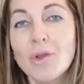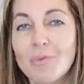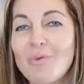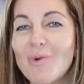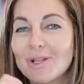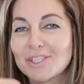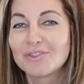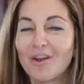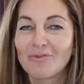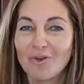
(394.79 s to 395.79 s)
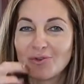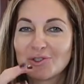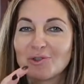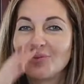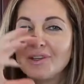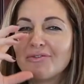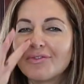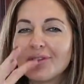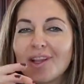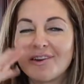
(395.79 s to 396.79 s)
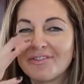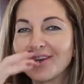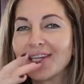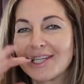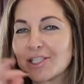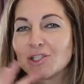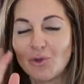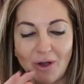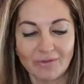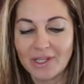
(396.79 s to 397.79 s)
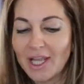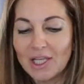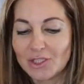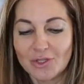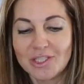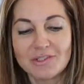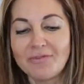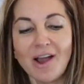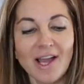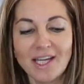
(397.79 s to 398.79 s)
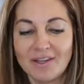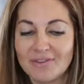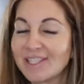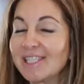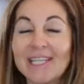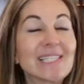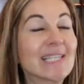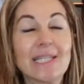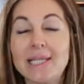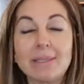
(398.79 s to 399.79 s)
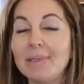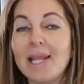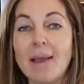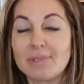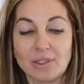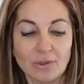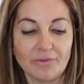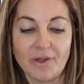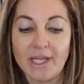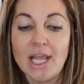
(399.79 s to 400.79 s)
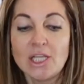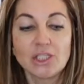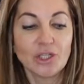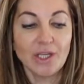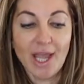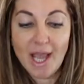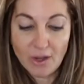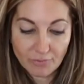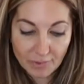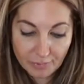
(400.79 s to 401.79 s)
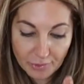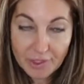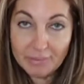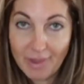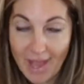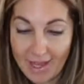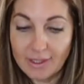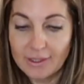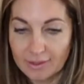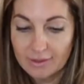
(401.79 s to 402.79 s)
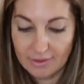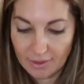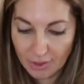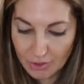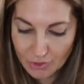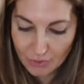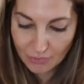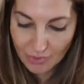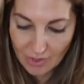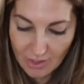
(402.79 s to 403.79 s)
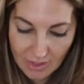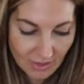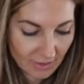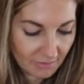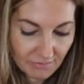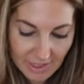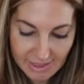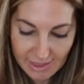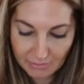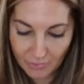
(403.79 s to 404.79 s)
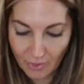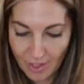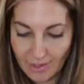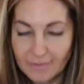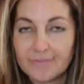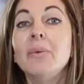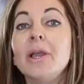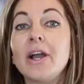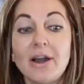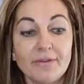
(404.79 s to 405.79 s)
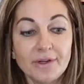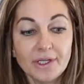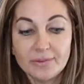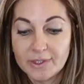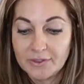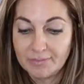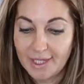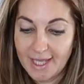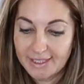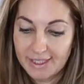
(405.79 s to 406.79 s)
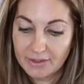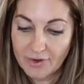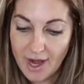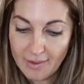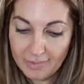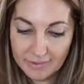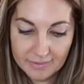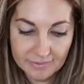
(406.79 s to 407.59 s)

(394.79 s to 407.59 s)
We want our rolls to be fluffy and soft. So it's fine if it sticks a little bit, absolutely fine. So now we put it back into our mixing bowl and we cover it with a plastic wrap.